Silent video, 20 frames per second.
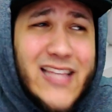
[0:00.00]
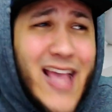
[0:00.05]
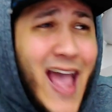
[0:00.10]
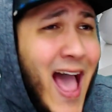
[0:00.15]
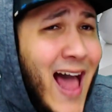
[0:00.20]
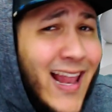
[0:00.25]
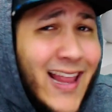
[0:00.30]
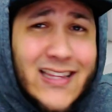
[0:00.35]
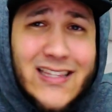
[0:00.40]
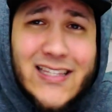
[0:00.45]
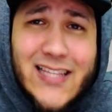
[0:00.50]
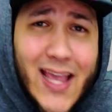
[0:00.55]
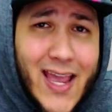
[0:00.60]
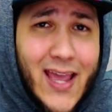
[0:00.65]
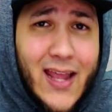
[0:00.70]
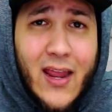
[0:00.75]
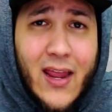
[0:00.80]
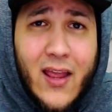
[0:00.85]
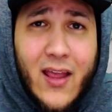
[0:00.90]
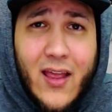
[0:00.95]

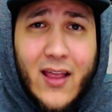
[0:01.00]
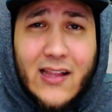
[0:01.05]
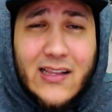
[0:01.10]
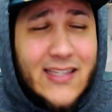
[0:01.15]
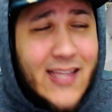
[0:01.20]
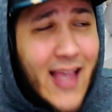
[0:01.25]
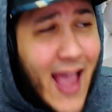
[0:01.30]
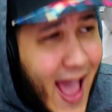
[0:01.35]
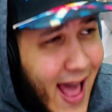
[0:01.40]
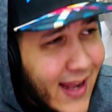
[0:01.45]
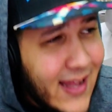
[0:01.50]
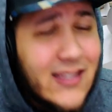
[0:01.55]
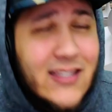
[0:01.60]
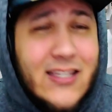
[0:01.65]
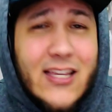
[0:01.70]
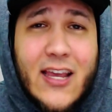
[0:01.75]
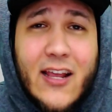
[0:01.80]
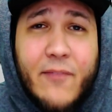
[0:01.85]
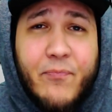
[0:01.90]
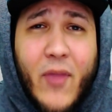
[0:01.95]
talented,
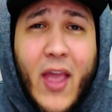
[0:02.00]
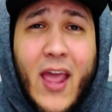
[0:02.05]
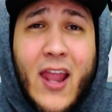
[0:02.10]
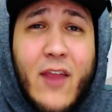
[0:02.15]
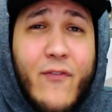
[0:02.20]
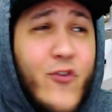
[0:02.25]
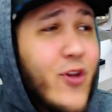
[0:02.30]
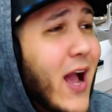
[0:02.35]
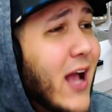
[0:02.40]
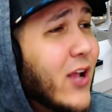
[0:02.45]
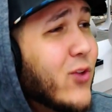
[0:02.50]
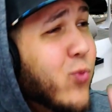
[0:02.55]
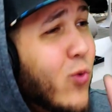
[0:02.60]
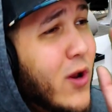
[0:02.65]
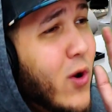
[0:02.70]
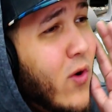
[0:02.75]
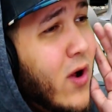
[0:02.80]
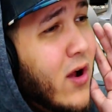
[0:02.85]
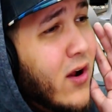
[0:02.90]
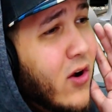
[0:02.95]
talented. And if you guys
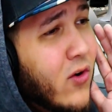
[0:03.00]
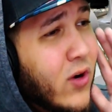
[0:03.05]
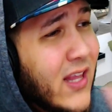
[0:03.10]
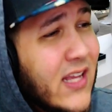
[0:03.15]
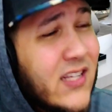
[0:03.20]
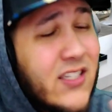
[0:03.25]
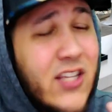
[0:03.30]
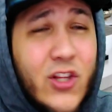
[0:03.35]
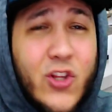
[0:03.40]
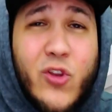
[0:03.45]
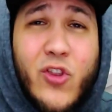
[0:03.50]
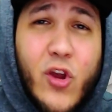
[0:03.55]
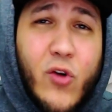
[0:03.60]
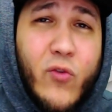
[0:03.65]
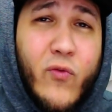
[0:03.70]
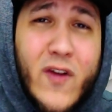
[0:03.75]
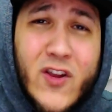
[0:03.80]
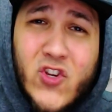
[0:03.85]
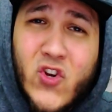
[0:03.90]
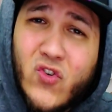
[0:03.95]
want to listen to
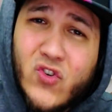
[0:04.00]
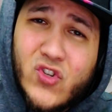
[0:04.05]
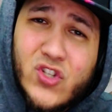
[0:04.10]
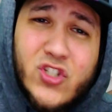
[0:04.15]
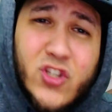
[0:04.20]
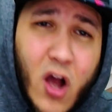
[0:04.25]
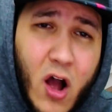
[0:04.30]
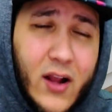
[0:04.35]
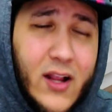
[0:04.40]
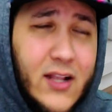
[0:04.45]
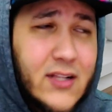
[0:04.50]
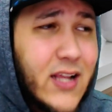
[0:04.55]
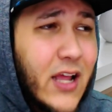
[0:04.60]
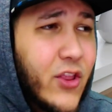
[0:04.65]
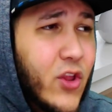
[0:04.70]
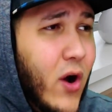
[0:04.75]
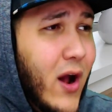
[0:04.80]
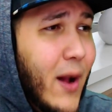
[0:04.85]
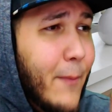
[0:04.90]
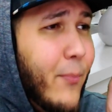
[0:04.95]
the original song, because
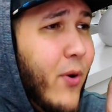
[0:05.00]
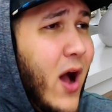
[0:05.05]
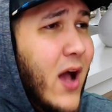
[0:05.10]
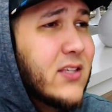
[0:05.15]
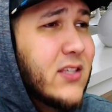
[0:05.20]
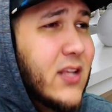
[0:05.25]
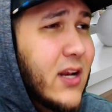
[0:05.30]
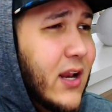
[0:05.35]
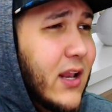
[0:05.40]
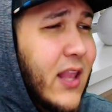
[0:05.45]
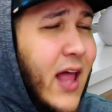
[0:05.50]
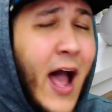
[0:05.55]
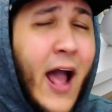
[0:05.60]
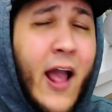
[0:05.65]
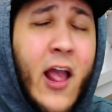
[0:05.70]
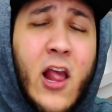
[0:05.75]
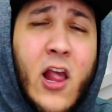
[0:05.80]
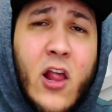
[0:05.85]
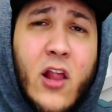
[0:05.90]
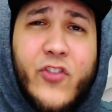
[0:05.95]
I know I paused it a
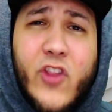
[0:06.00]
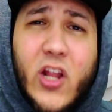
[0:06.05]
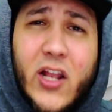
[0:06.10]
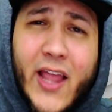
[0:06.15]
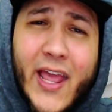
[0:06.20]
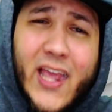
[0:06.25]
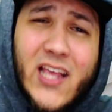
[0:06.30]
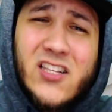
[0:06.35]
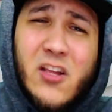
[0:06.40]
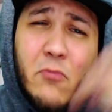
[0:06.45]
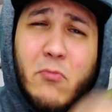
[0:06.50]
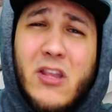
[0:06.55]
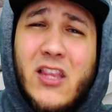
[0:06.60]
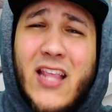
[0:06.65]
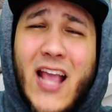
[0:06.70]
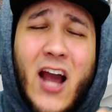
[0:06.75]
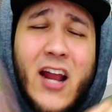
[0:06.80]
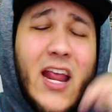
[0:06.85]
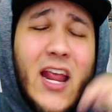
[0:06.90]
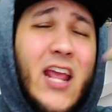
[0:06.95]
lot, the link is gonna be
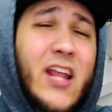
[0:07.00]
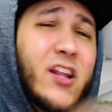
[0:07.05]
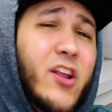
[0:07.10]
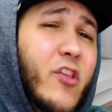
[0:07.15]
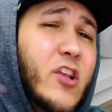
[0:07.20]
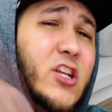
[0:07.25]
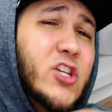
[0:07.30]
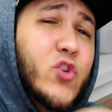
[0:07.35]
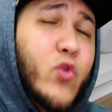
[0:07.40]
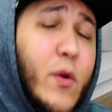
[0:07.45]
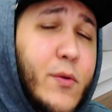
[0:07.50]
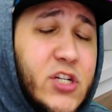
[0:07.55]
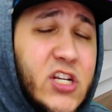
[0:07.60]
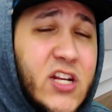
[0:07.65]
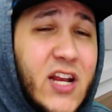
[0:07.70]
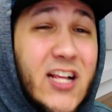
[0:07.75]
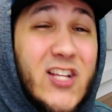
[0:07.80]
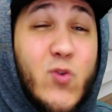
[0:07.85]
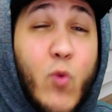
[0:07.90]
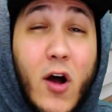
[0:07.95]
down in the
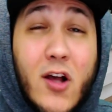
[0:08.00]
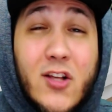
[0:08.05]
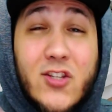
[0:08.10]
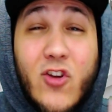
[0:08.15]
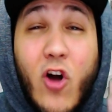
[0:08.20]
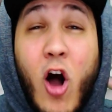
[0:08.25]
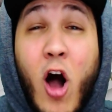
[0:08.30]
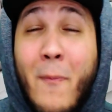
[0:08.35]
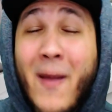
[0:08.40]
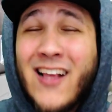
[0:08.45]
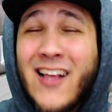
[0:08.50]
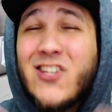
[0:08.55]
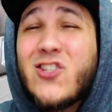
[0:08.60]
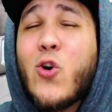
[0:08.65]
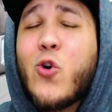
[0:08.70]
description as well as all my